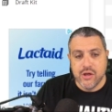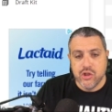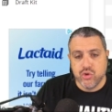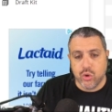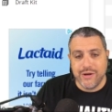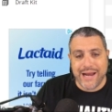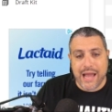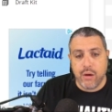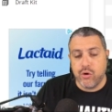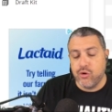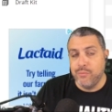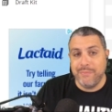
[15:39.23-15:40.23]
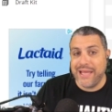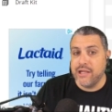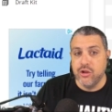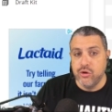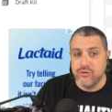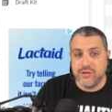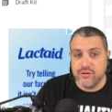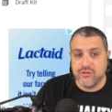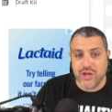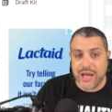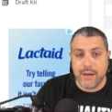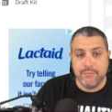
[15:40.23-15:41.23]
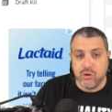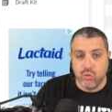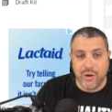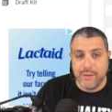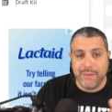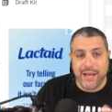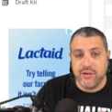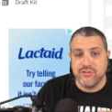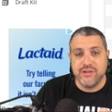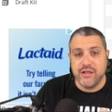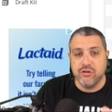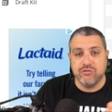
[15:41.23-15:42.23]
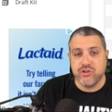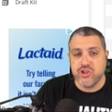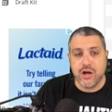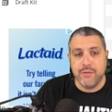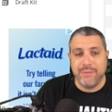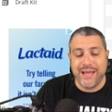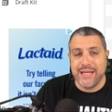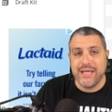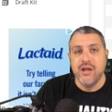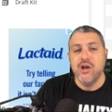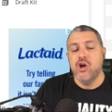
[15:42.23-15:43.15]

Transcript: Jordan Howard, who may lose his job to one Miles Sanders, or Rashaad Penny,